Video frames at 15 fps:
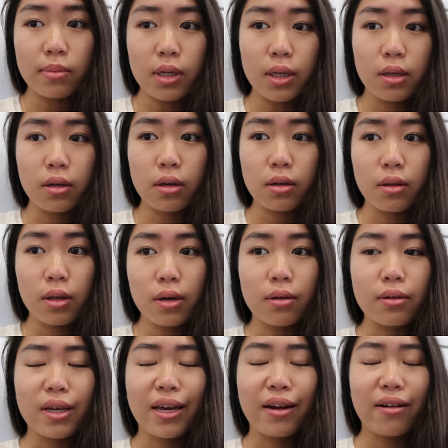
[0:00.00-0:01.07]
but you know, they
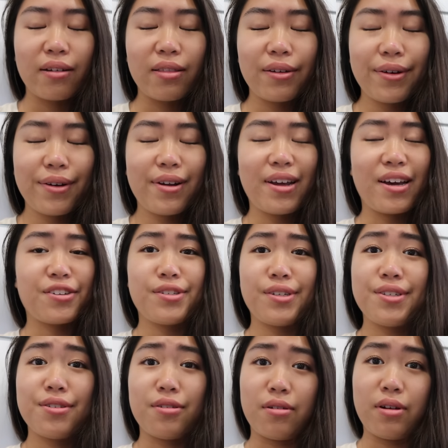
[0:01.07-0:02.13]
don't care, they're not
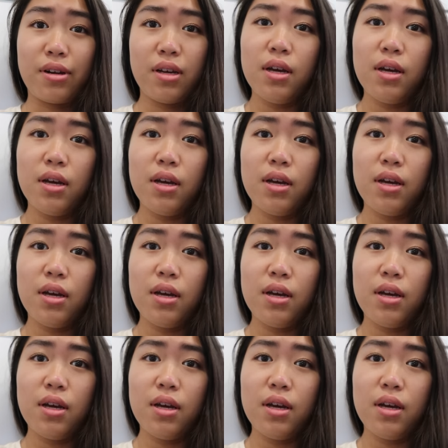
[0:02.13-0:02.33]
actually sorry.